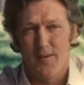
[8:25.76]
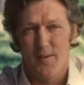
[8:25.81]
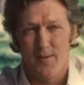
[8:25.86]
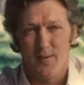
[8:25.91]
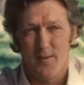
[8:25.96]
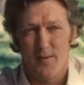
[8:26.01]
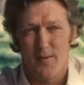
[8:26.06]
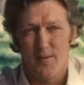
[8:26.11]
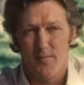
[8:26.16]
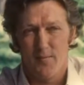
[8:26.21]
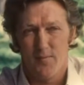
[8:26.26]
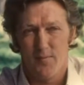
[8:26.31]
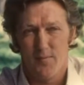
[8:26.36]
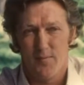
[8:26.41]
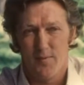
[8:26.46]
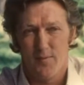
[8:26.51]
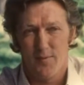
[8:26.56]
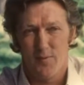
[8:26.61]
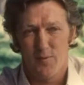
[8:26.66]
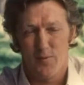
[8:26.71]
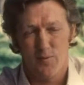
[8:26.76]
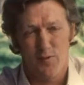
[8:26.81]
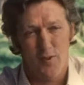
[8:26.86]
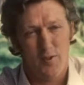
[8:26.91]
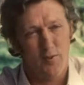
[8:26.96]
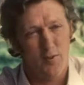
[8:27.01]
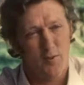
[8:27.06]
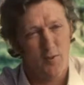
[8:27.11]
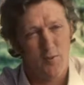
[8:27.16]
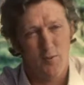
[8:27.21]
Um, of course,
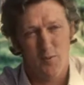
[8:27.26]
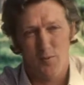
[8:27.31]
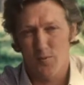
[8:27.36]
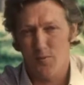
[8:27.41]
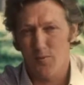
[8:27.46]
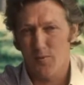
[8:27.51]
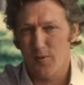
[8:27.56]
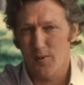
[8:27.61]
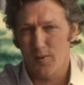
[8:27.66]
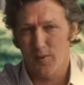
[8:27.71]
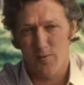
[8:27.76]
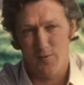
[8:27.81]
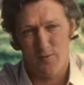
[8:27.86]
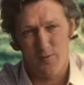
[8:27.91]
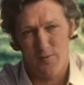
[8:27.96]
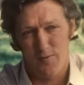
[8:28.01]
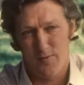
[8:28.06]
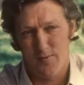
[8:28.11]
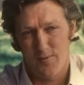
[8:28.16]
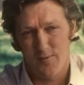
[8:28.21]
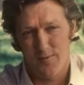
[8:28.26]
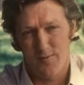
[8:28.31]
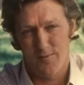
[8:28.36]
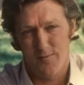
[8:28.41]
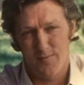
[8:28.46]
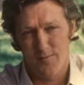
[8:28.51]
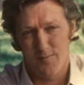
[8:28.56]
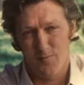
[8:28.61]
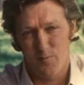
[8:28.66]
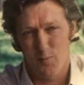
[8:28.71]
that didn't always
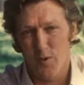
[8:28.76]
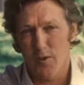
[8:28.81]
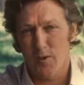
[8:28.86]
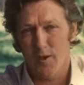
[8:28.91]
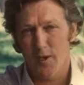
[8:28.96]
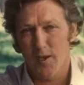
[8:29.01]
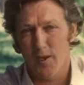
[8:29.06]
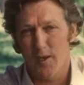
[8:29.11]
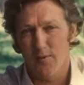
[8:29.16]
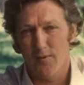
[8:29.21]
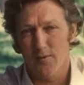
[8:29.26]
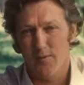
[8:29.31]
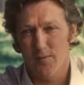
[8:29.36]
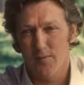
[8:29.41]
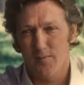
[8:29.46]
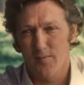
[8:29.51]
work out.